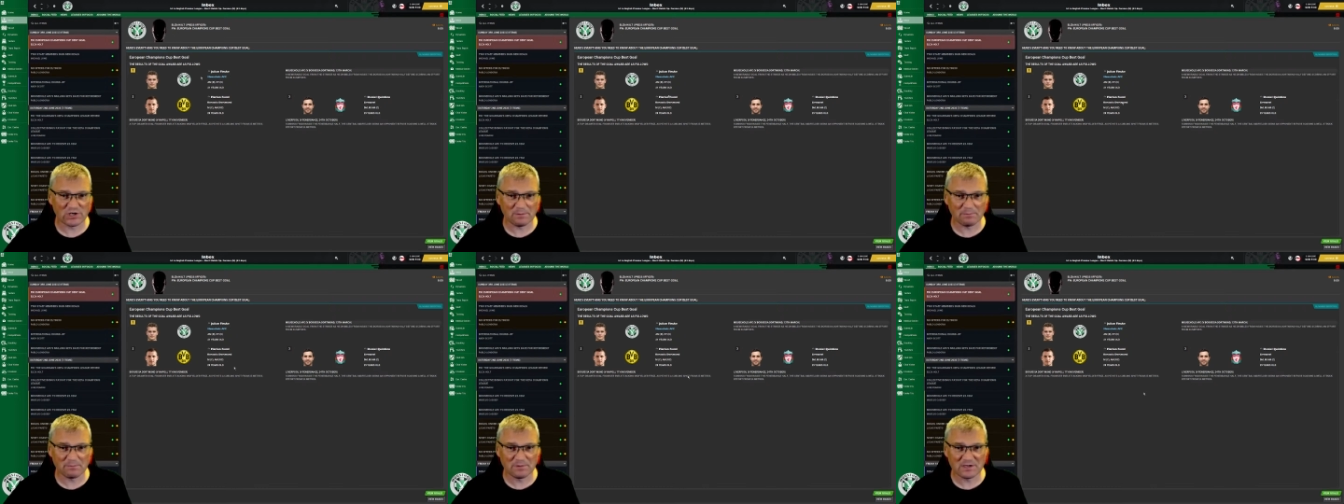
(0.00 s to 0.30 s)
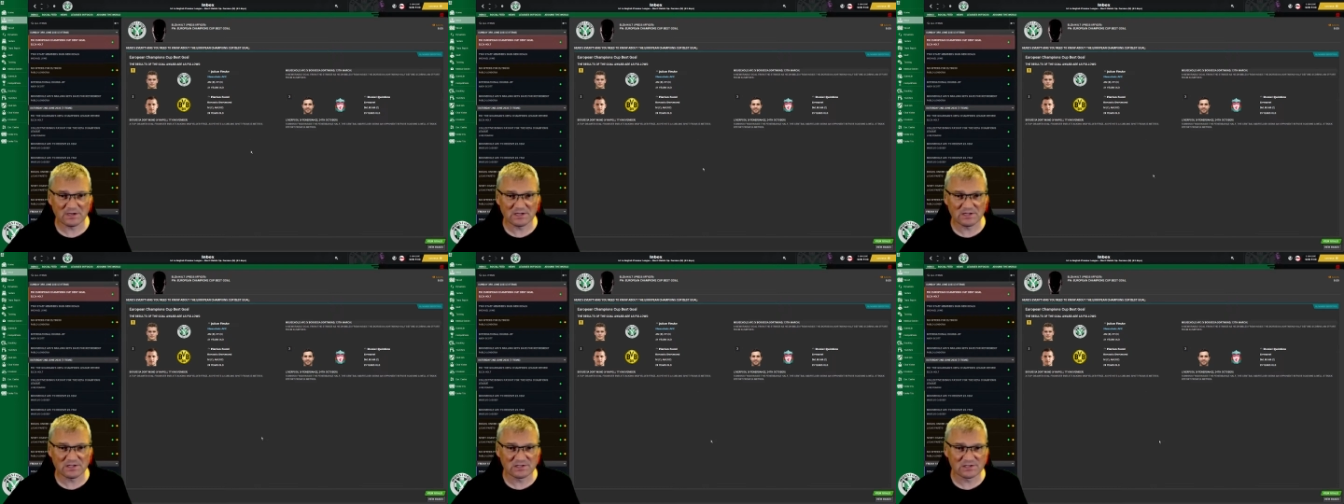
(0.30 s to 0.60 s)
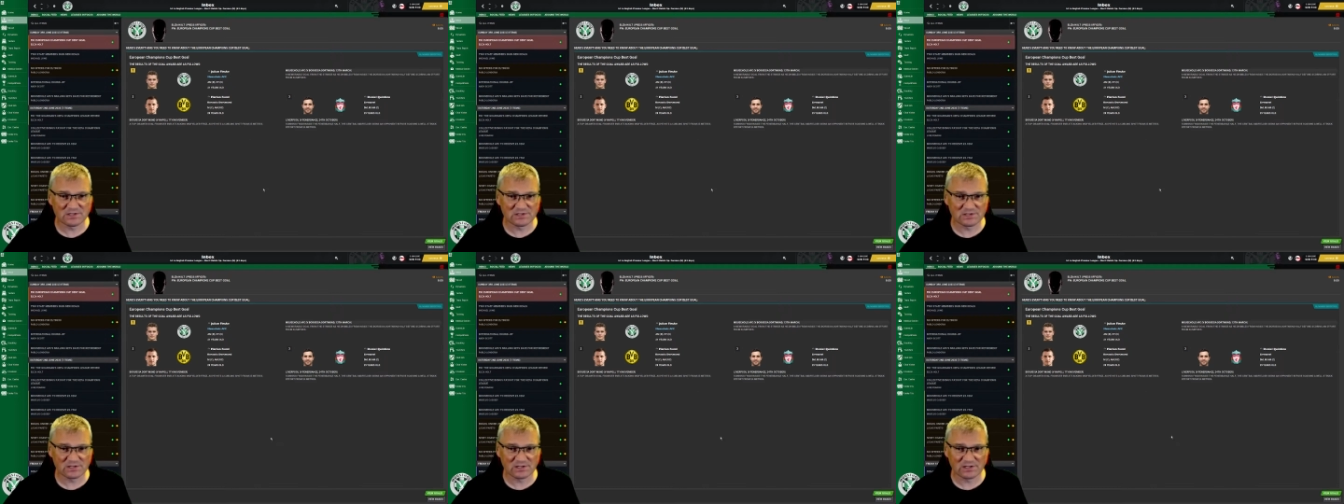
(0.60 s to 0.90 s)

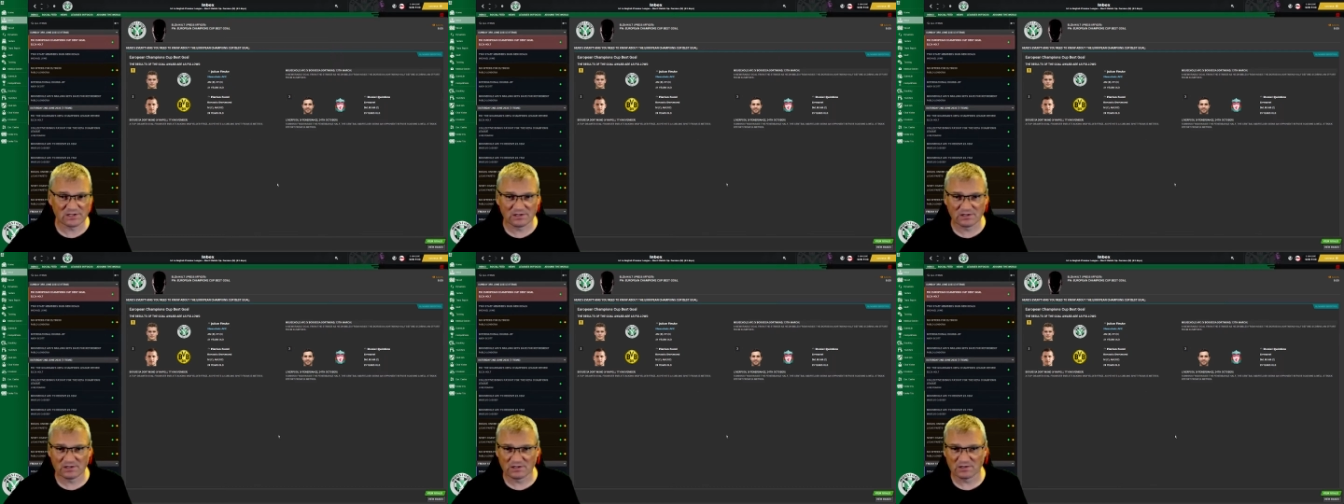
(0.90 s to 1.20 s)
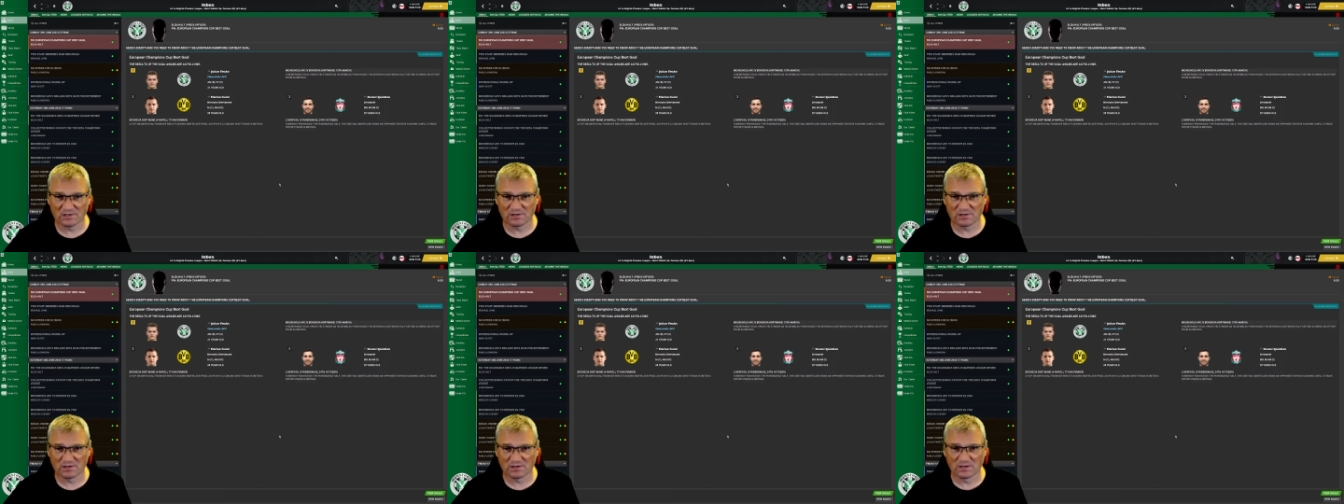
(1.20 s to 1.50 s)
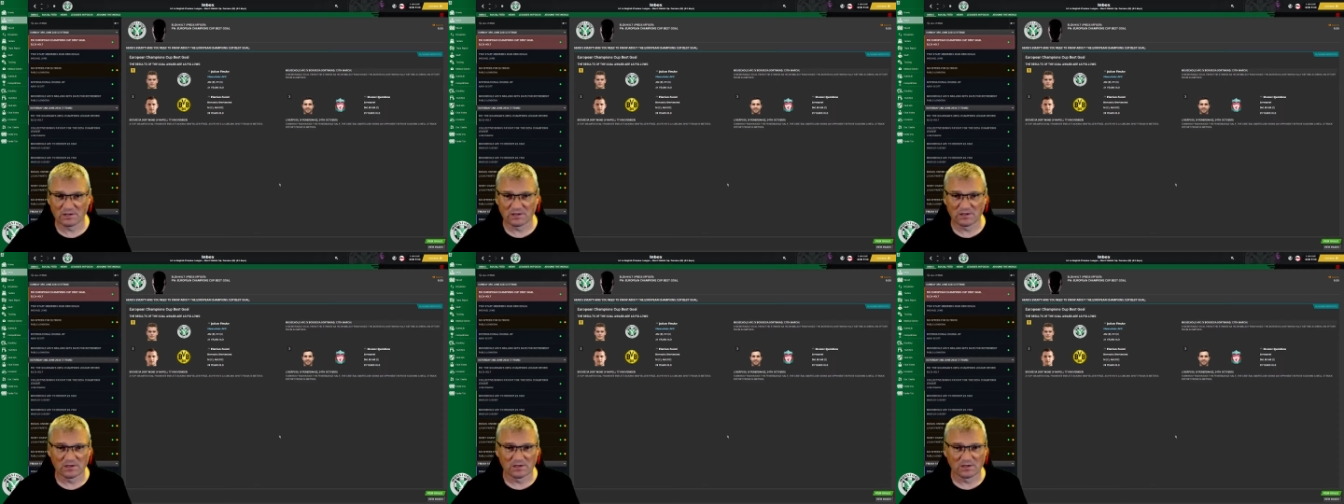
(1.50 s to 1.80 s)
Champions.
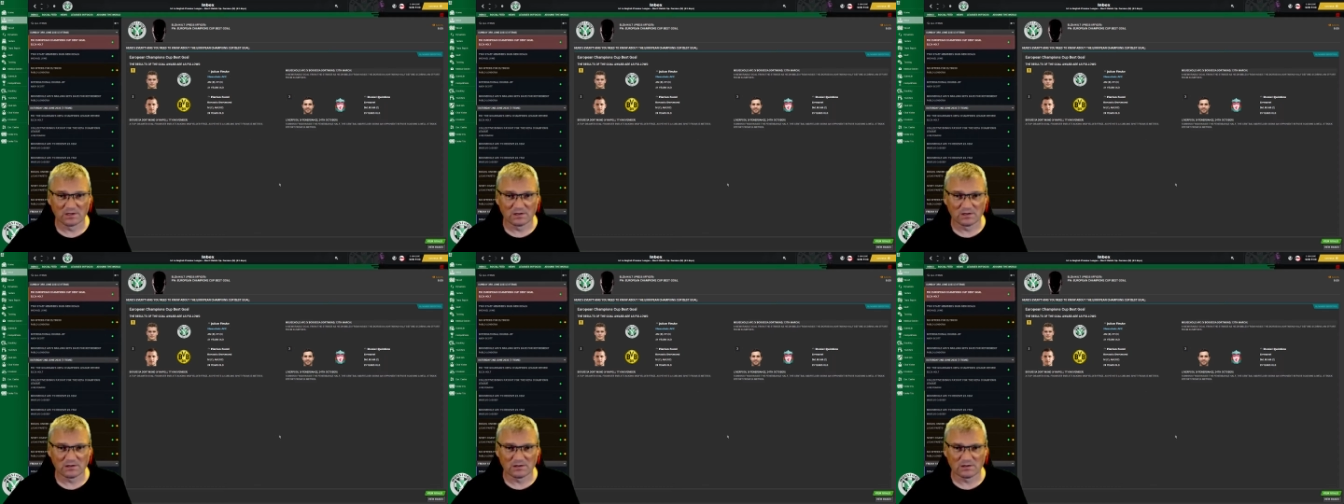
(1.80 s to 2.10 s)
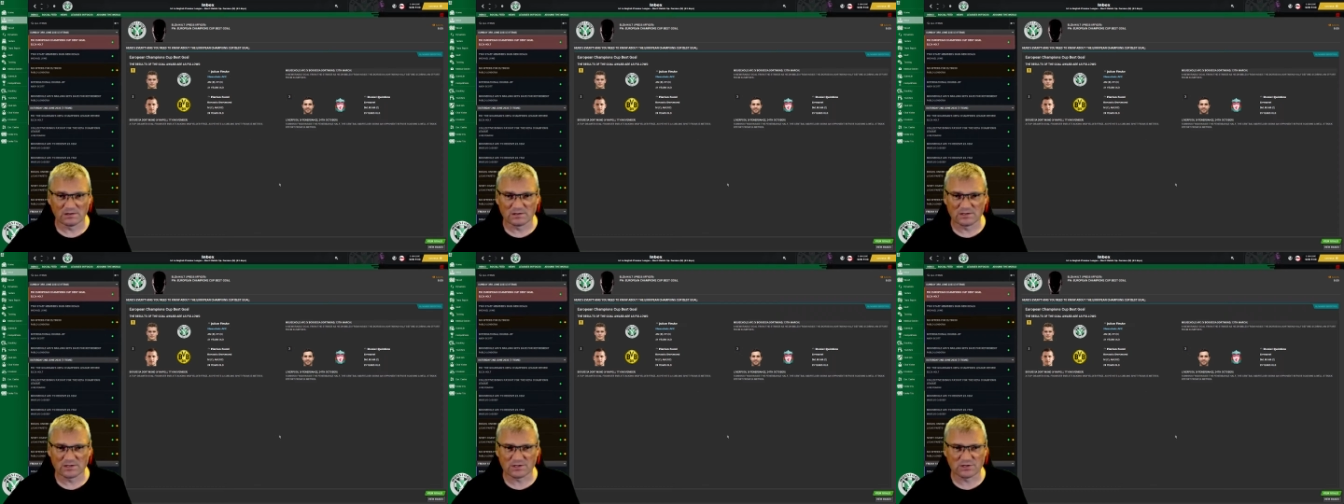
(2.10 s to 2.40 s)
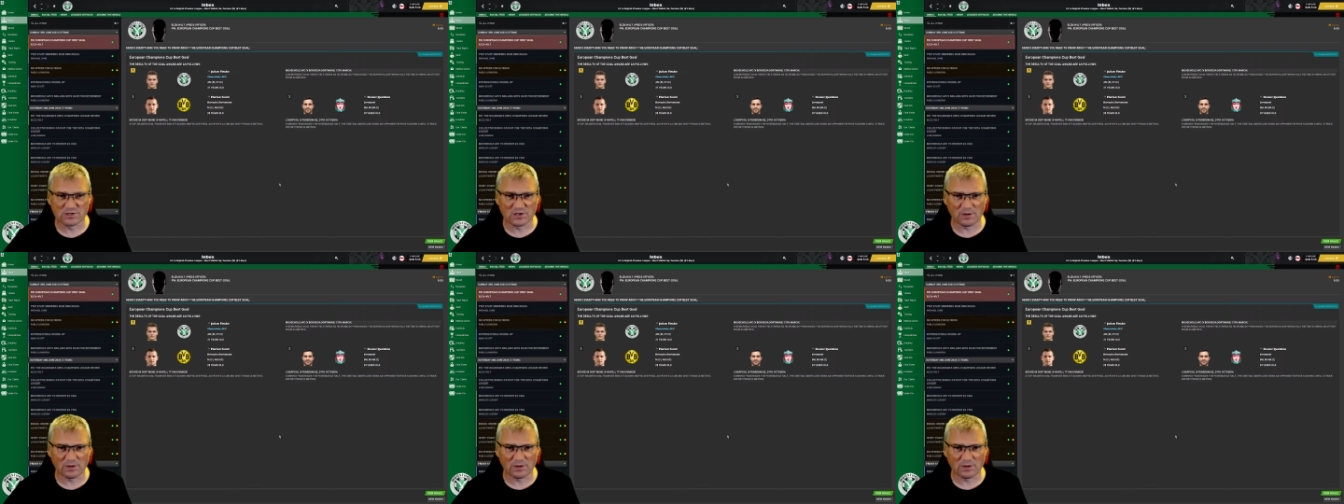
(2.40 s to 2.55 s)
Is it?